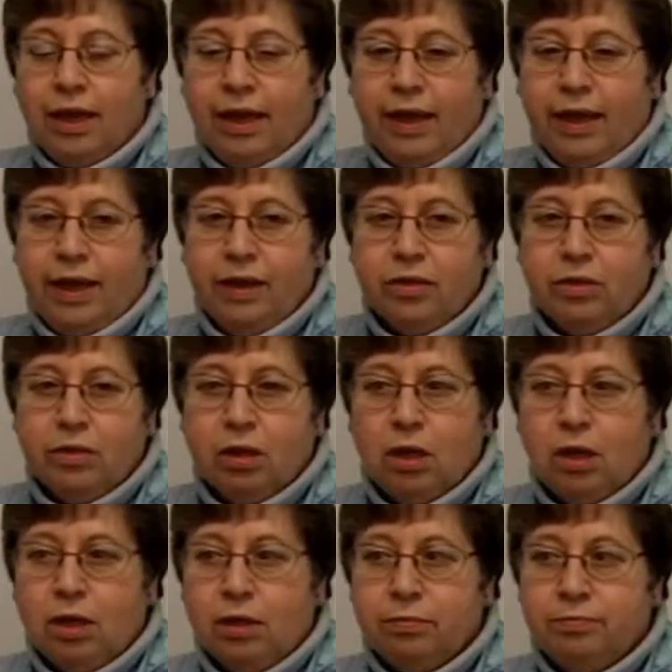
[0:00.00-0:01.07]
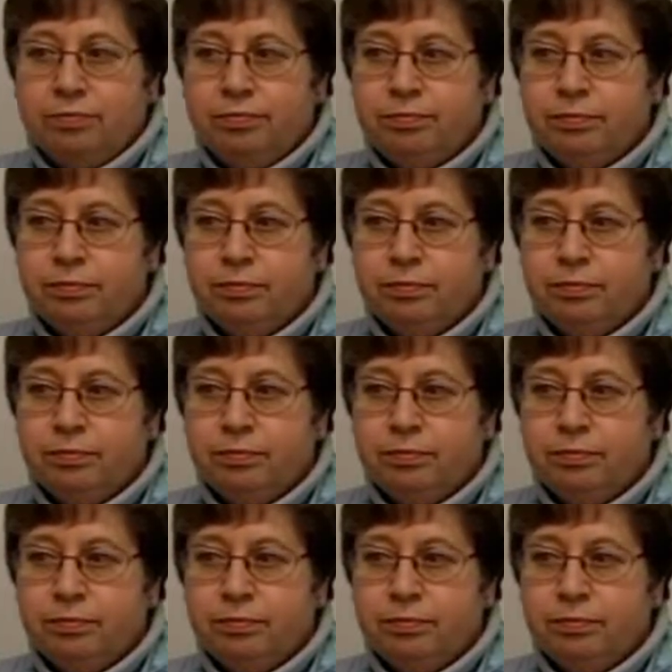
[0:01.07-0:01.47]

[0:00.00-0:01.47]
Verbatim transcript: And um,